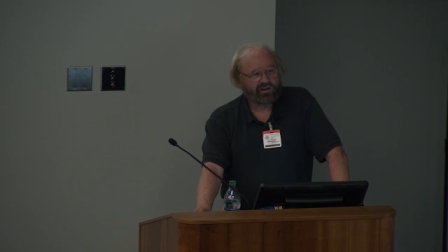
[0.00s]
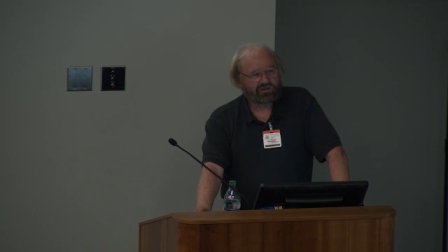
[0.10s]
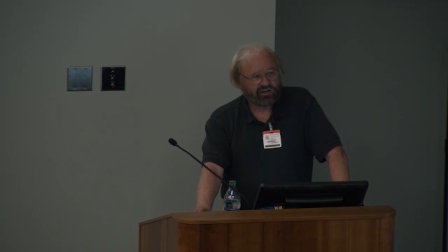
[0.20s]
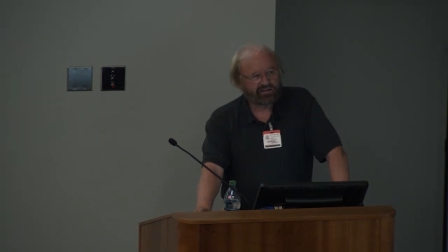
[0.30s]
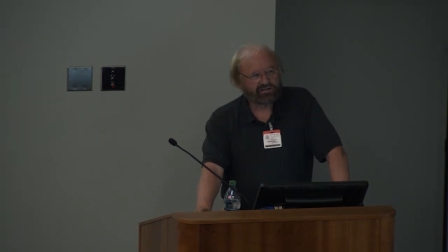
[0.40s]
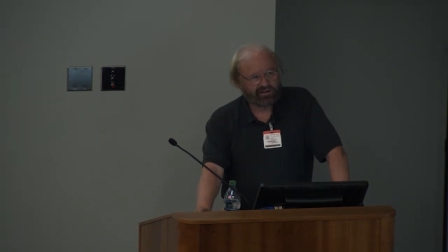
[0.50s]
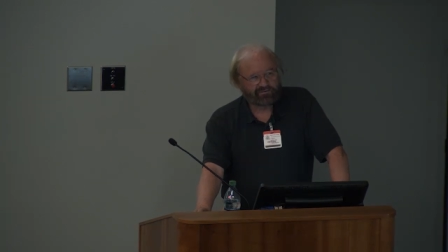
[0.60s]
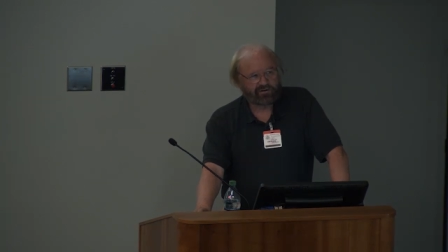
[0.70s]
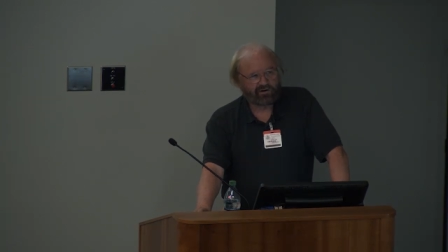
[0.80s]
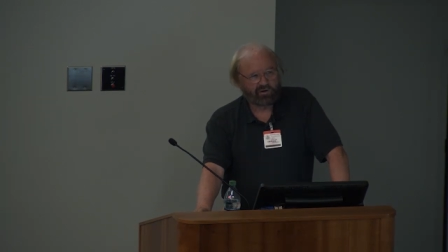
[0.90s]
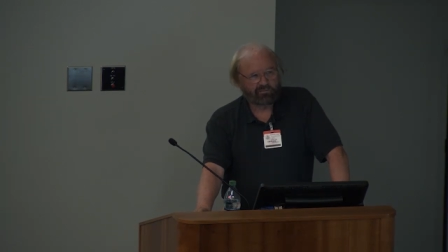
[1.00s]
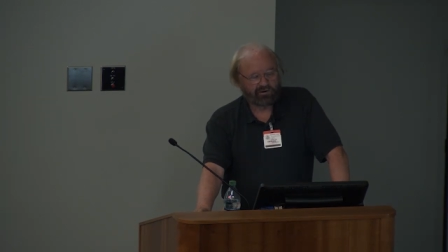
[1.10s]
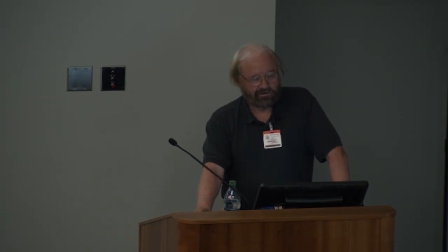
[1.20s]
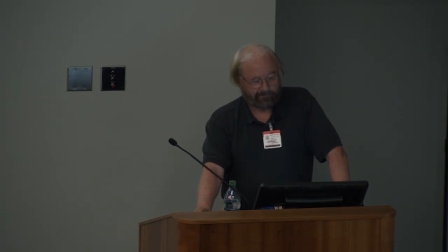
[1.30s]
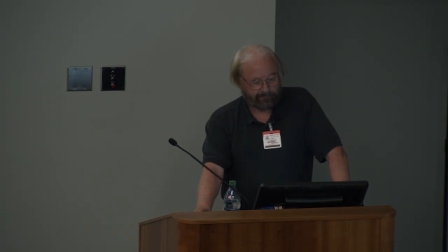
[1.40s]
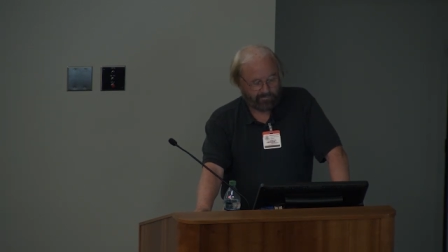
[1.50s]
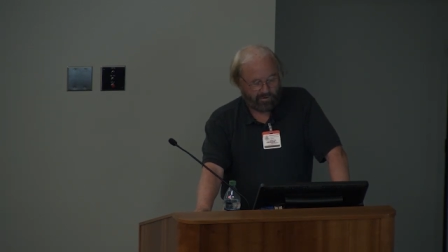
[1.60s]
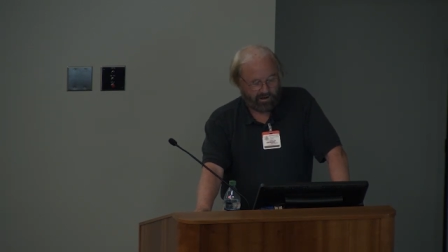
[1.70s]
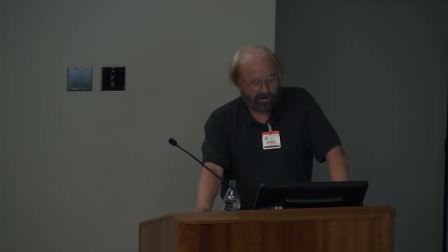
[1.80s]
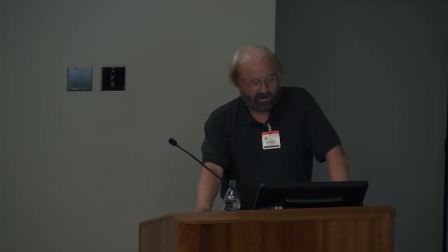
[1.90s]
Check safety equipment,
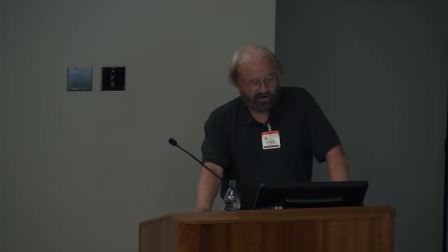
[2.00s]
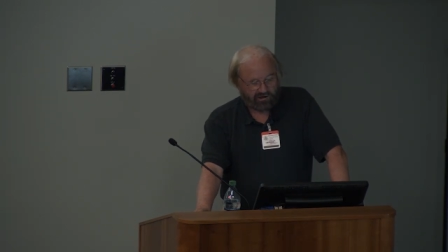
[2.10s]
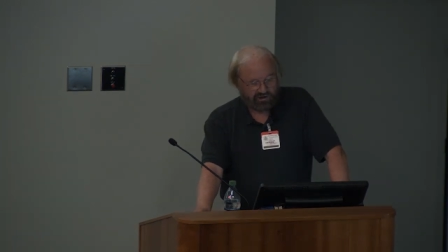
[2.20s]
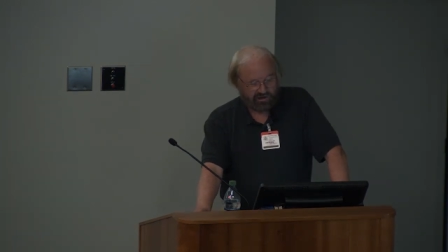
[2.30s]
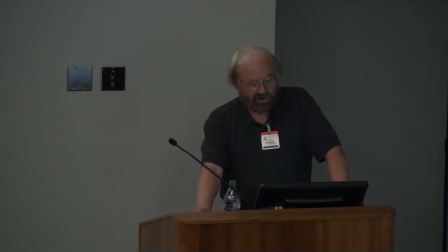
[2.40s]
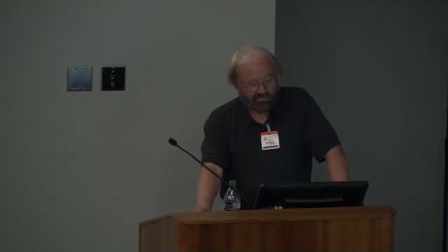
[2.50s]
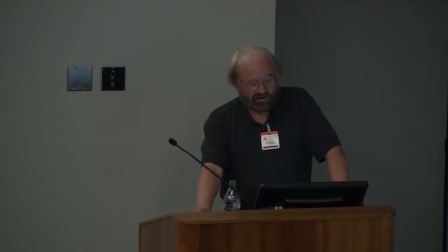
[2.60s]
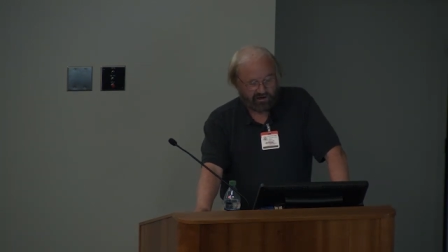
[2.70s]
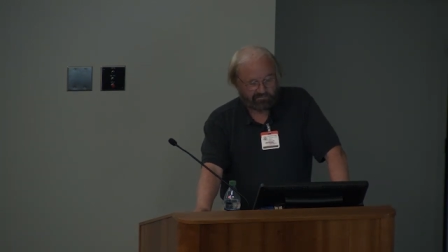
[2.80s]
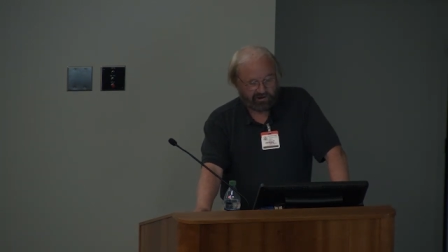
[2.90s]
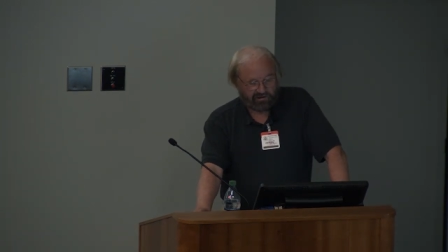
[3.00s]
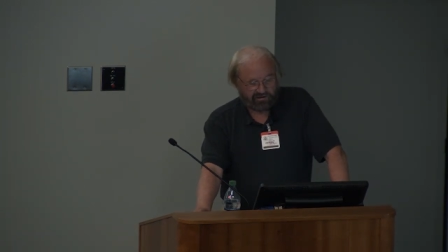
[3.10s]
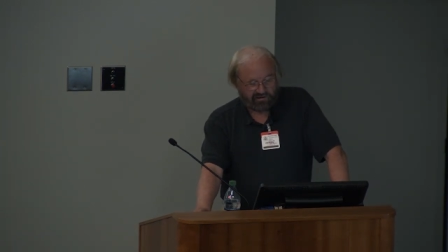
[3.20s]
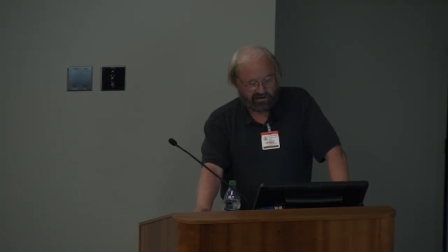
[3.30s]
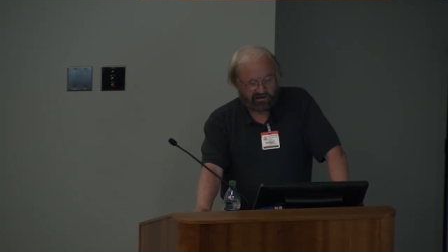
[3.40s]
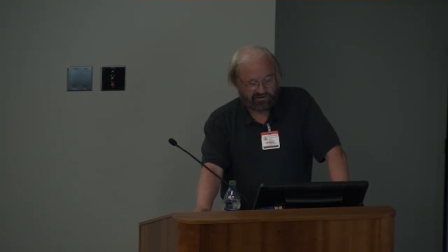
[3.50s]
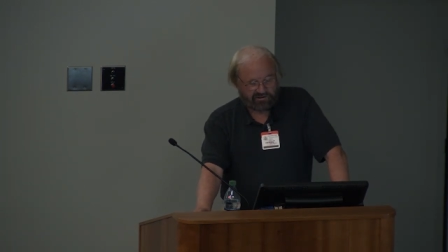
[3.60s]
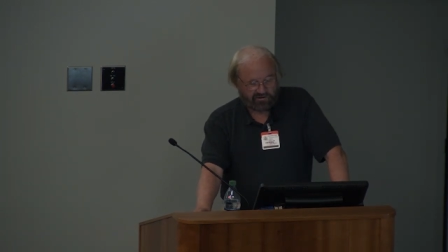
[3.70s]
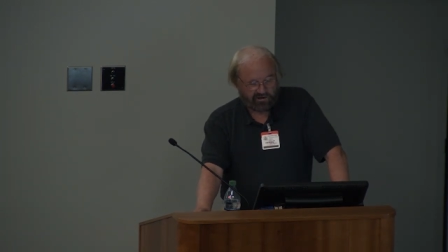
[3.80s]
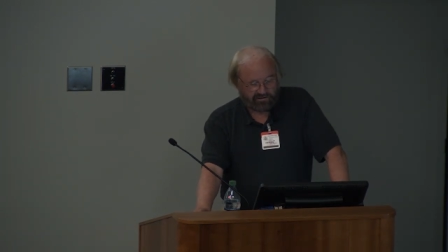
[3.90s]
check overhead bins, luggage
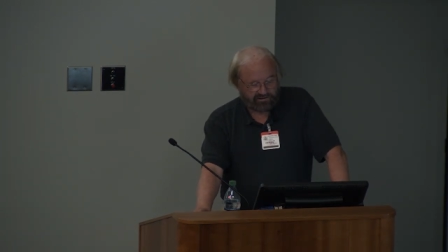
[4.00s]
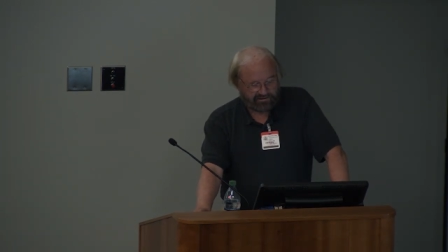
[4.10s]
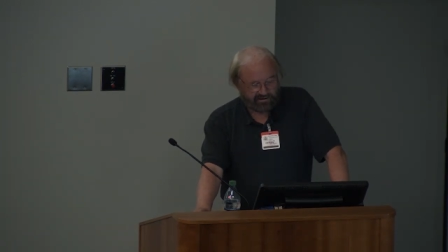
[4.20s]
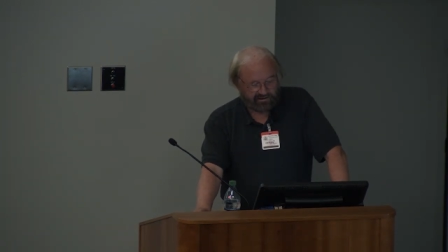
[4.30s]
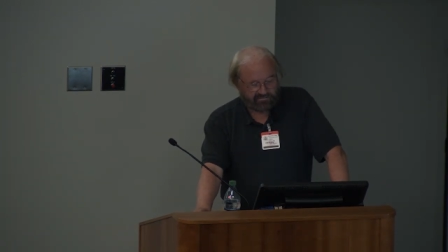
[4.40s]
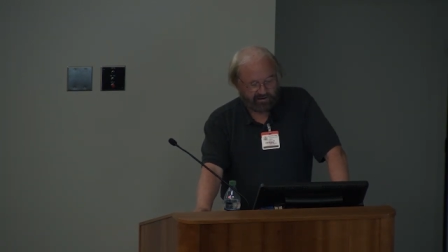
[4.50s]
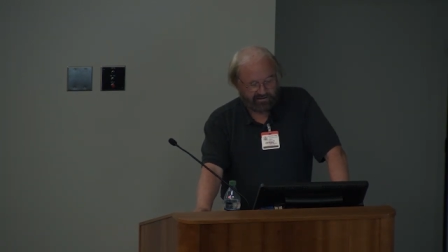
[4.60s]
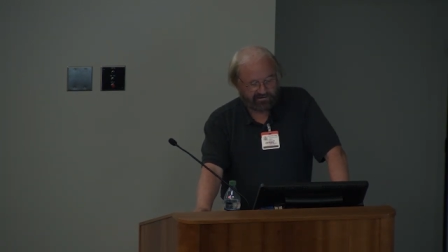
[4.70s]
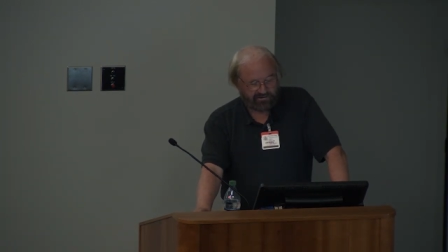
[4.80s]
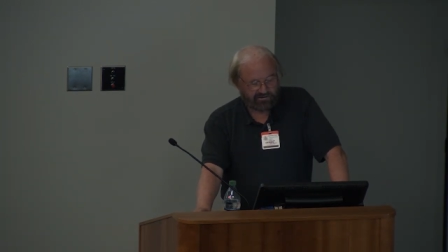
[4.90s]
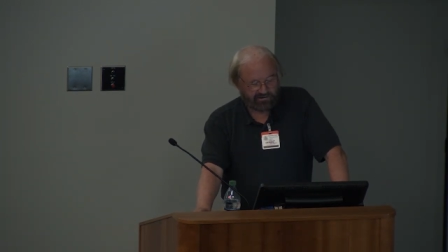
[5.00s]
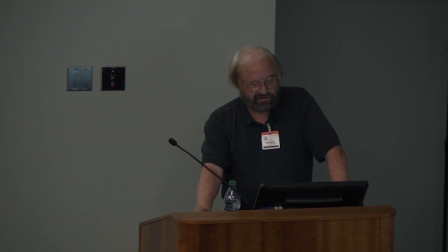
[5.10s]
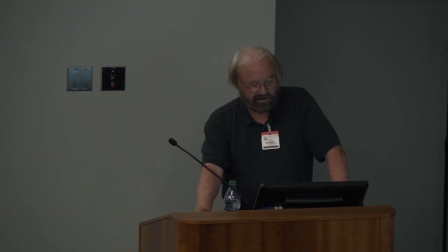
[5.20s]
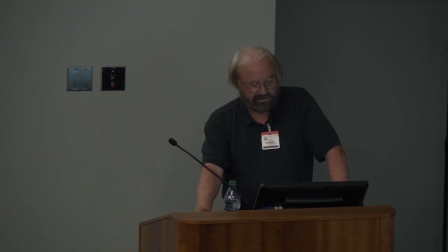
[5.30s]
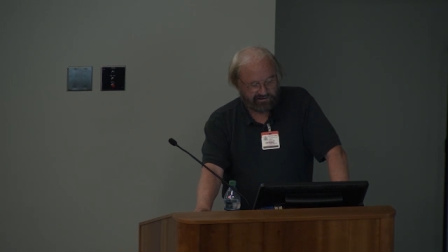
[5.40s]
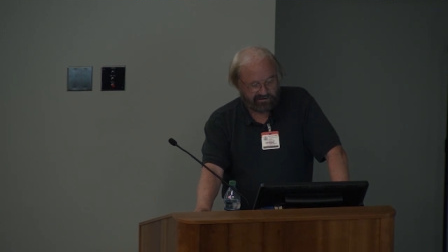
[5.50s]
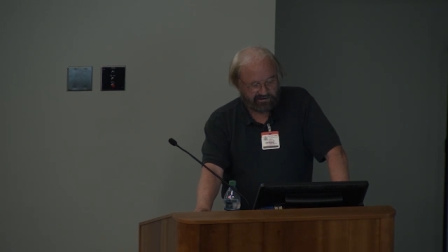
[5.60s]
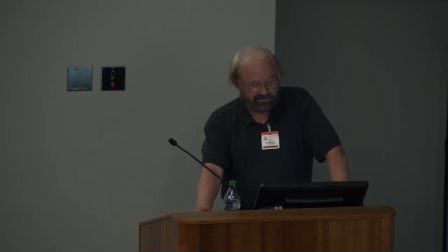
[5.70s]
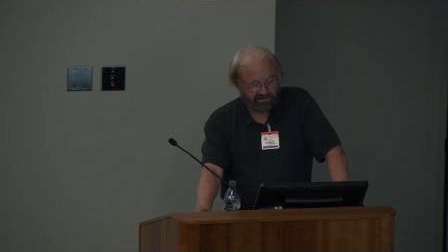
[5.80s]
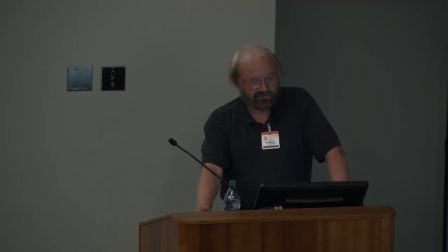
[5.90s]
stored under seats, passengers in assigned
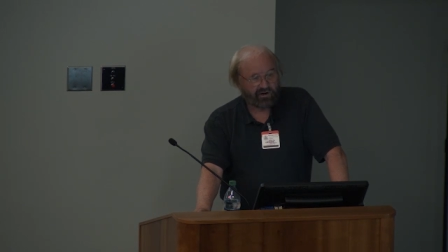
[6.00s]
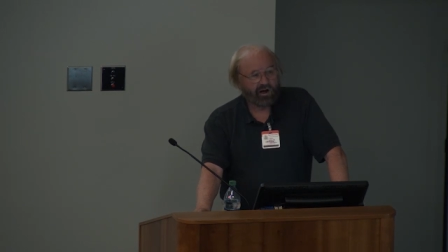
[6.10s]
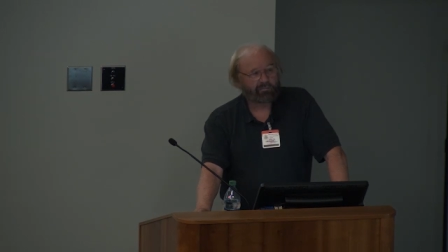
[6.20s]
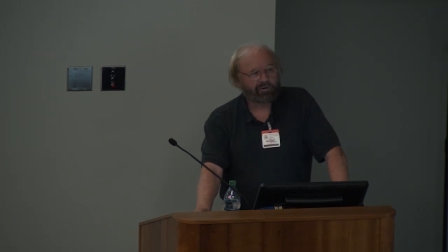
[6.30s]
seats, etc.